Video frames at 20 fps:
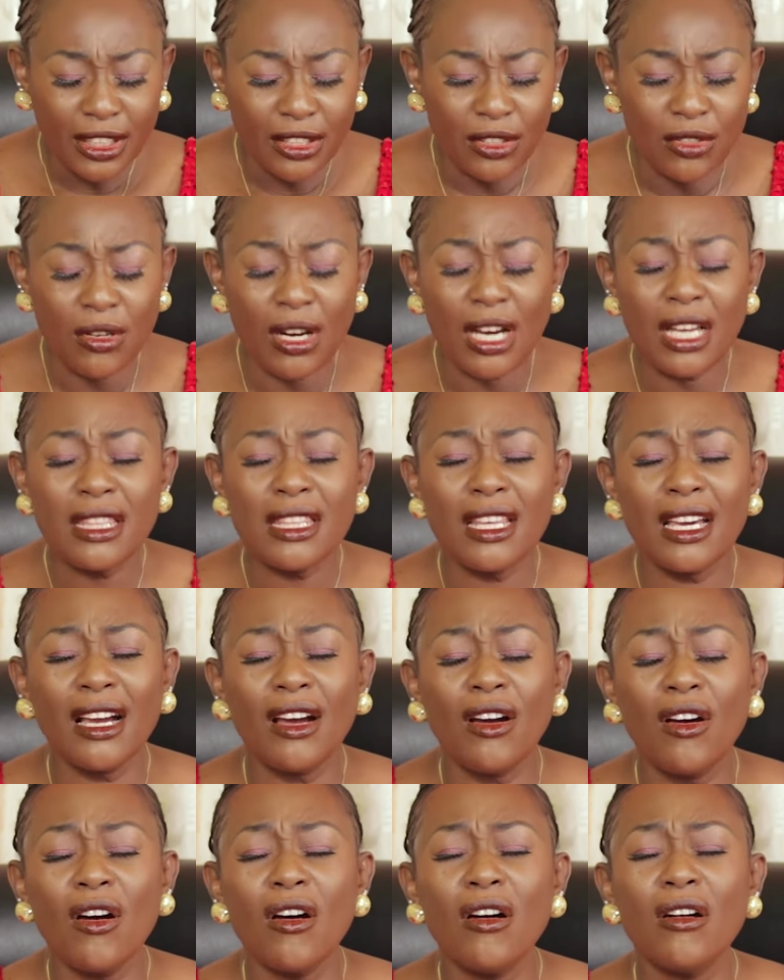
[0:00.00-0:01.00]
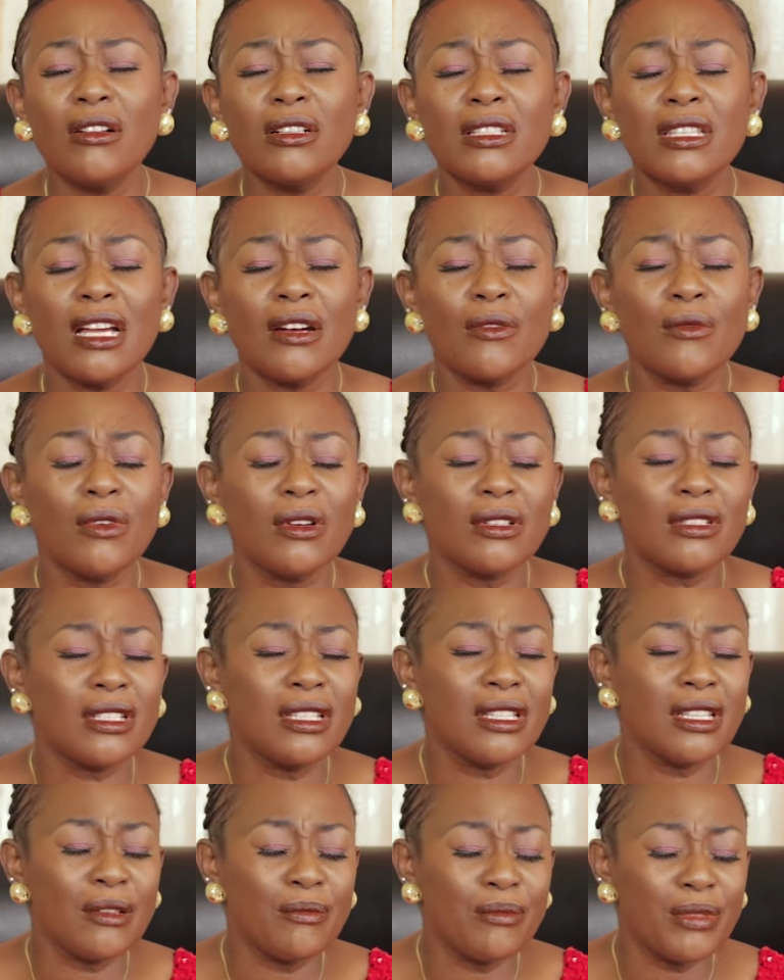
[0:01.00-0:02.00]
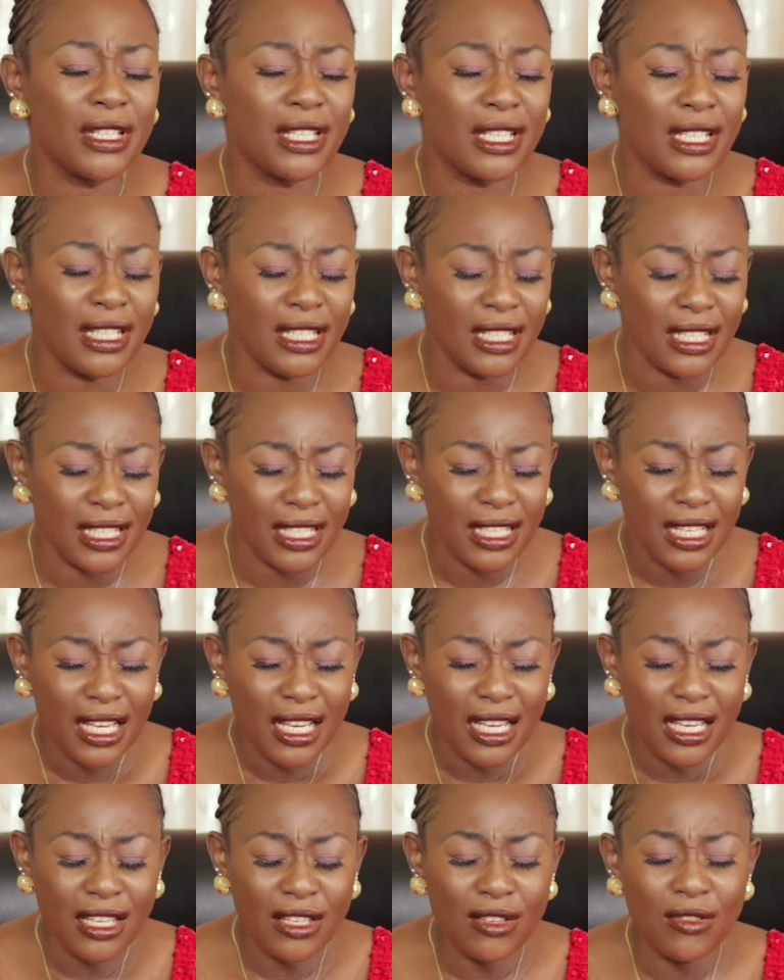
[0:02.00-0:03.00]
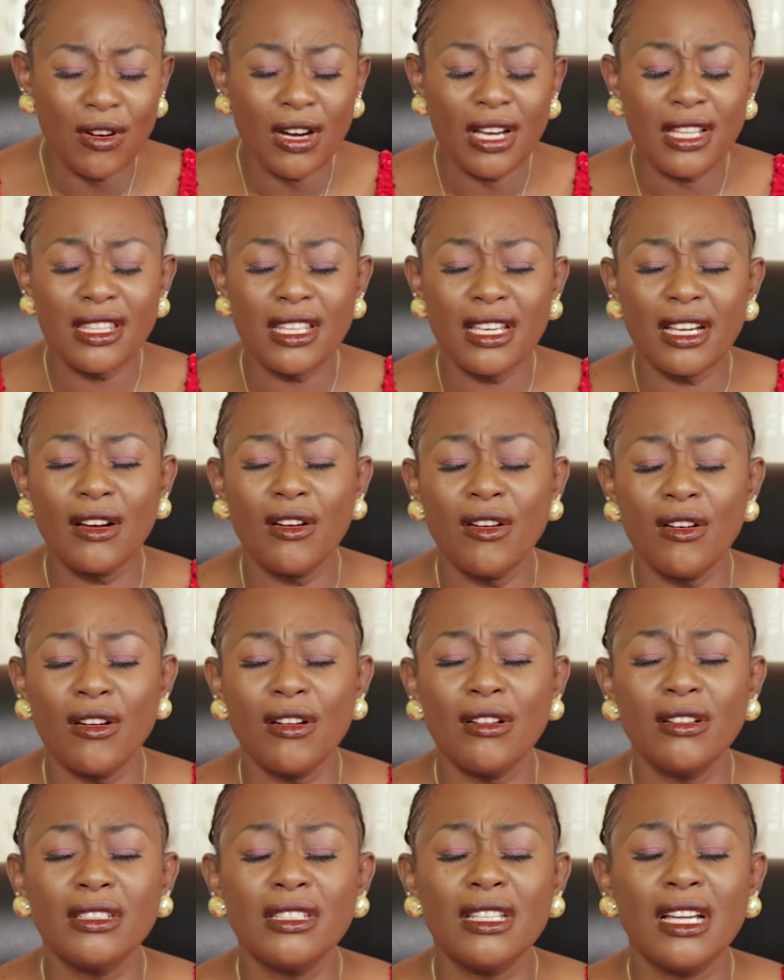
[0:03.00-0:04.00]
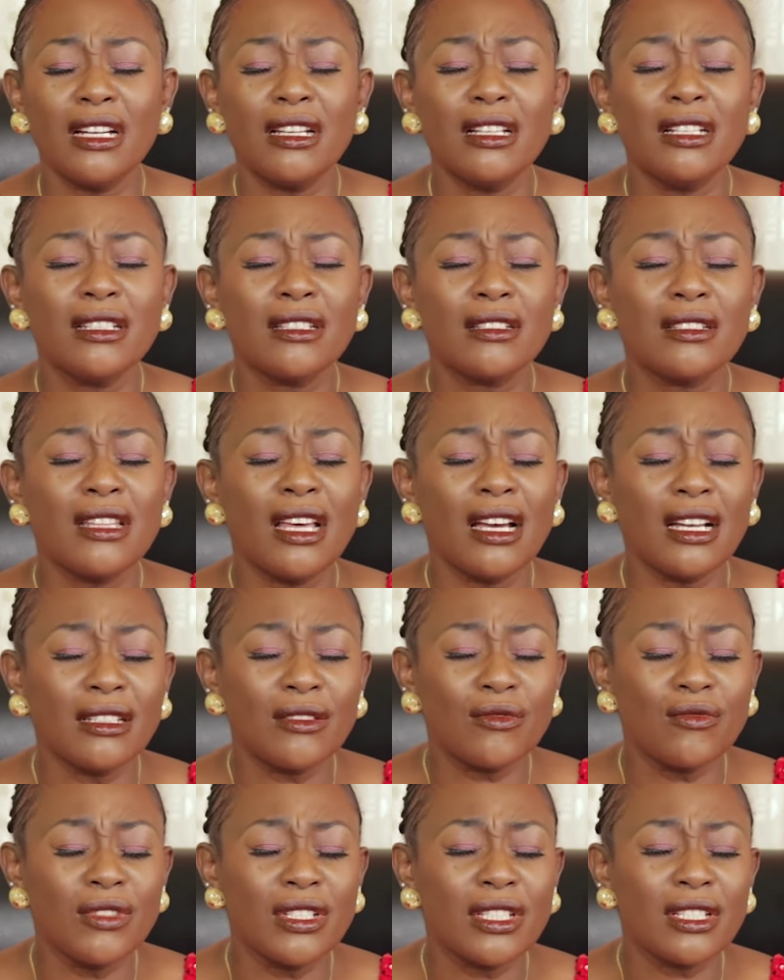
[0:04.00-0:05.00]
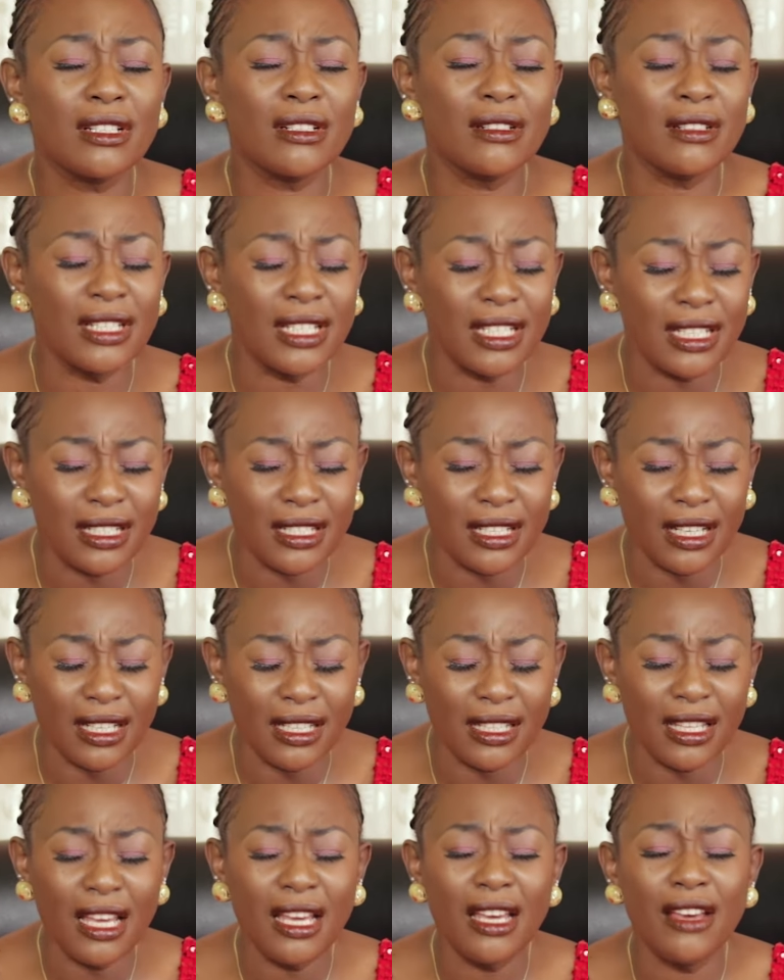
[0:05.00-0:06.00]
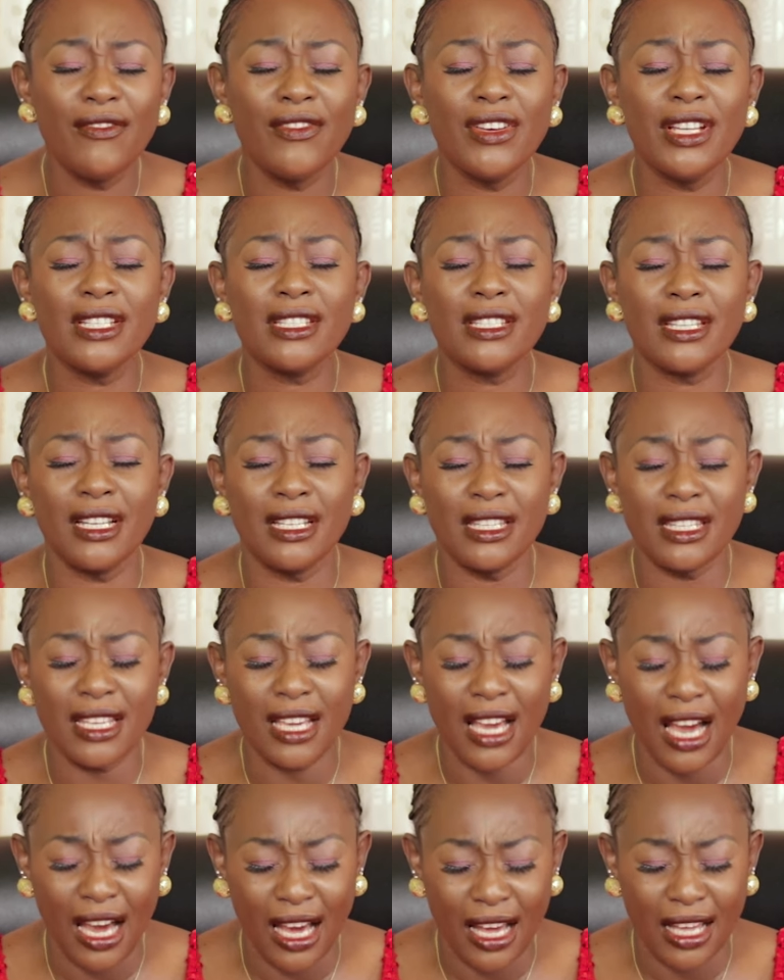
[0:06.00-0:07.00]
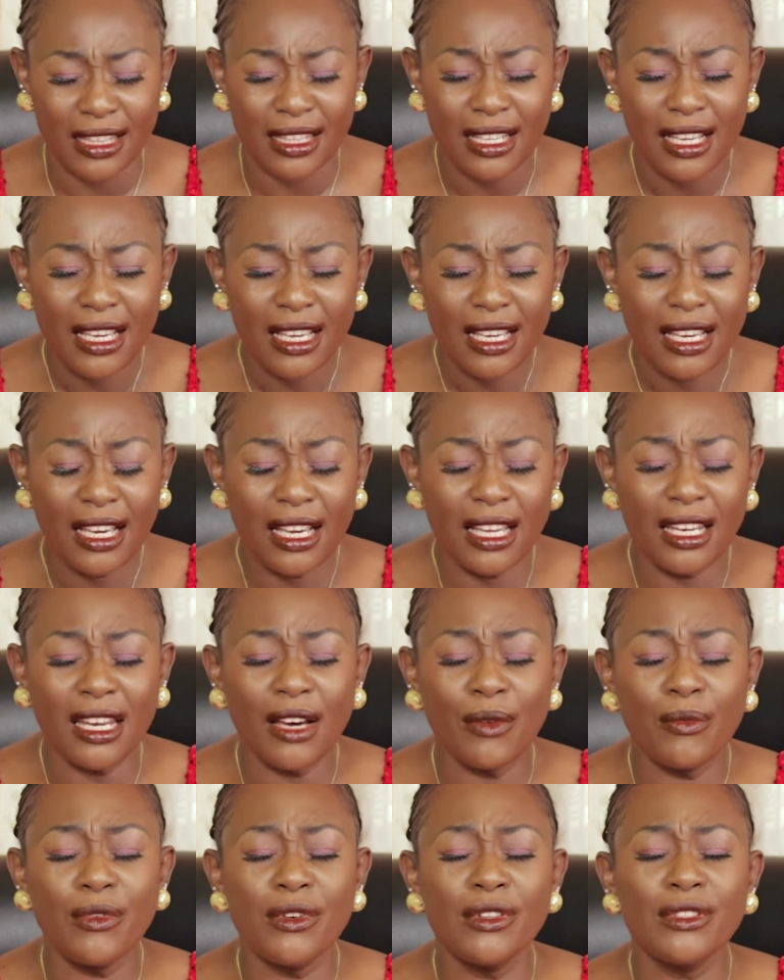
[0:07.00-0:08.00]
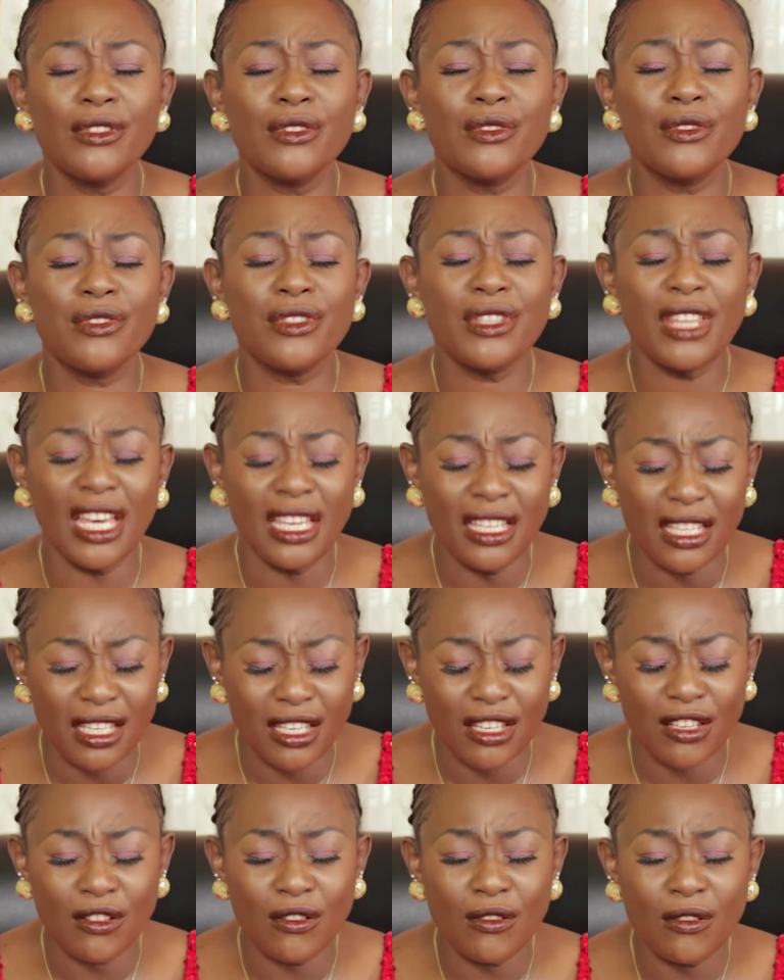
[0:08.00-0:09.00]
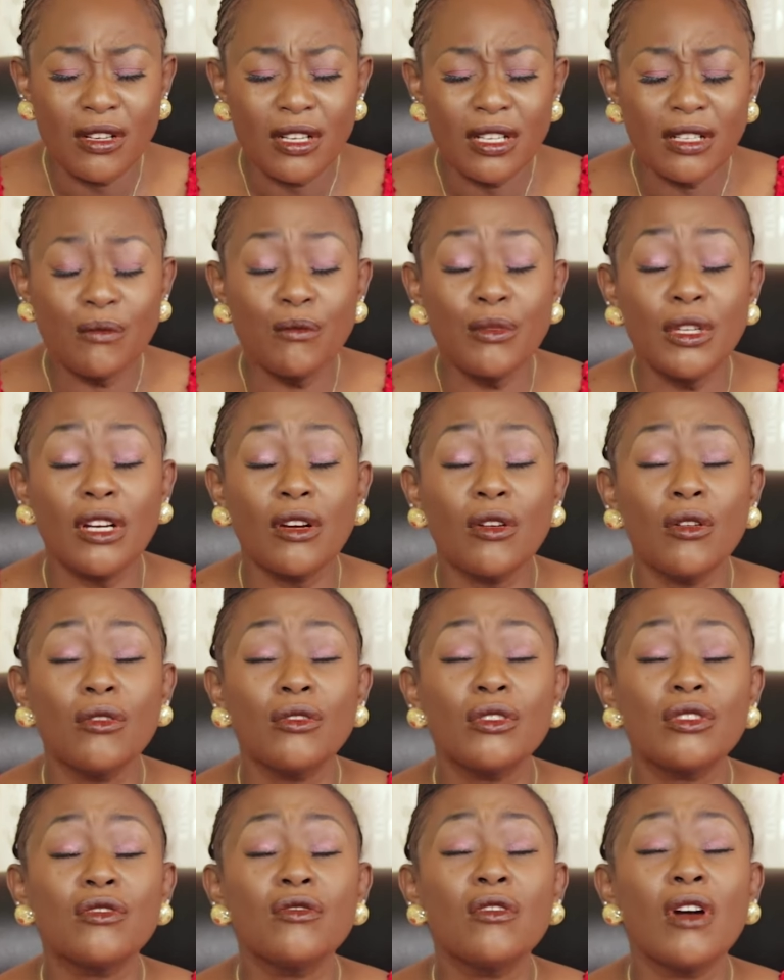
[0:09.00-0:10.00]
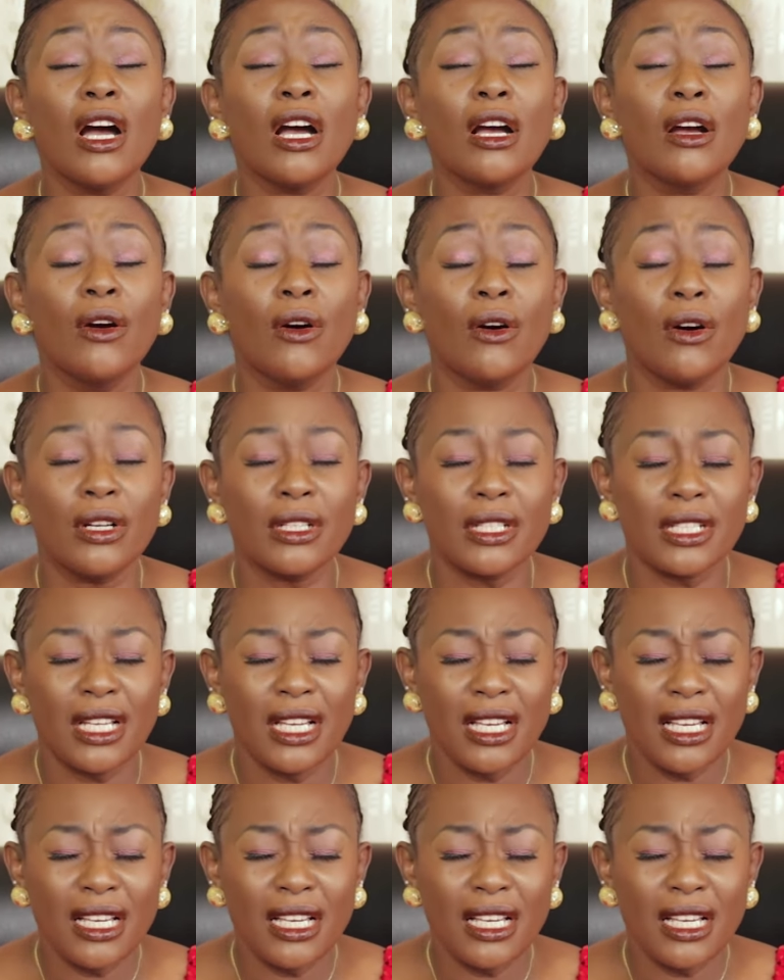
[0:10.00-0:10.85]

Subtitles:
You are the God that was in the beginning. You are the God that is that which created the heavens and the earth. And I want to thank you because you are God.